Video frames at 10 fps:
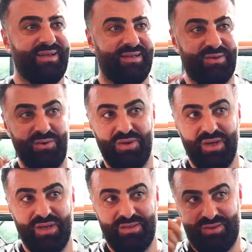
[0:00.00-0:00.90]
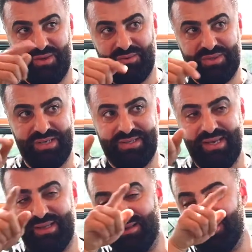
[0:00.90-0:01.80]
So you know what I'm trying to
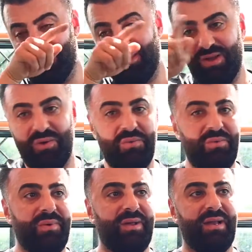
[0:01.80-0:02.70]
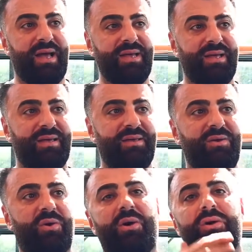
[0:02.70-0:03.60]
say. So you don't
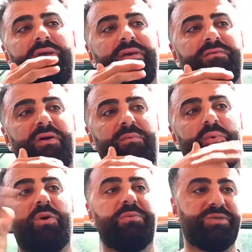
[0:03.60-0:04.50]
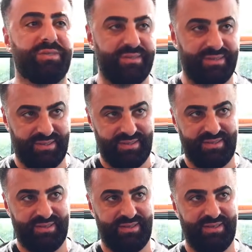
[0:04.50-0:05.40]
you've got more options,
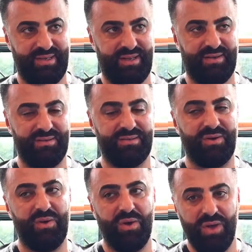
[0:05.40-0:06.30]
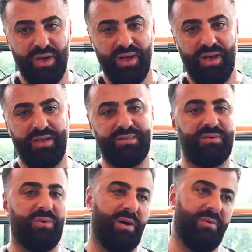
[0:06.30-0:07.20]
you know. So hence
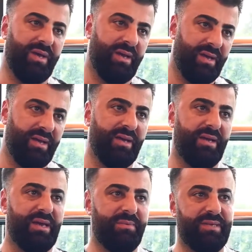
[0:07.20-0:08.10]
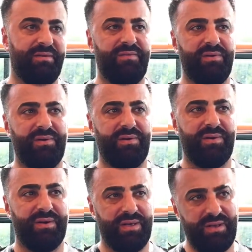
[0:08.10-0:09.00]
to why we kept every
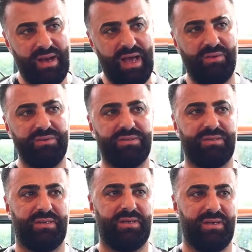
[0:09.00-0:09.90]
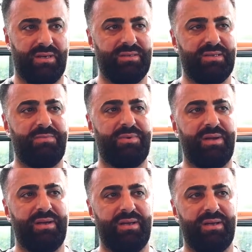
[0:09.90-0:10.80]
lounge
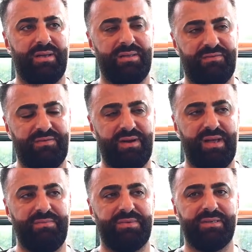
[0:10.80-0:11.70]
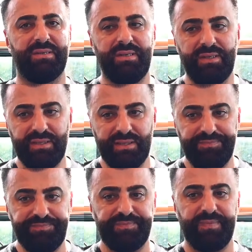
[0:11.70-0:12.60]
separate. Different names,
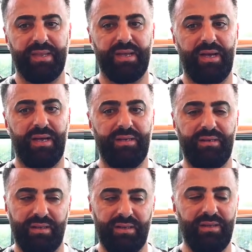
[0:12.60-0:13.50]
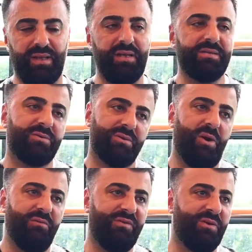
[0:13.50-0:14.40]
and the list
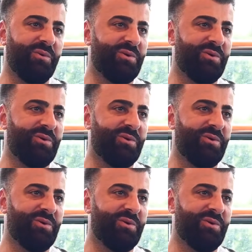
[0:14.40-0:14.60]
hopefully will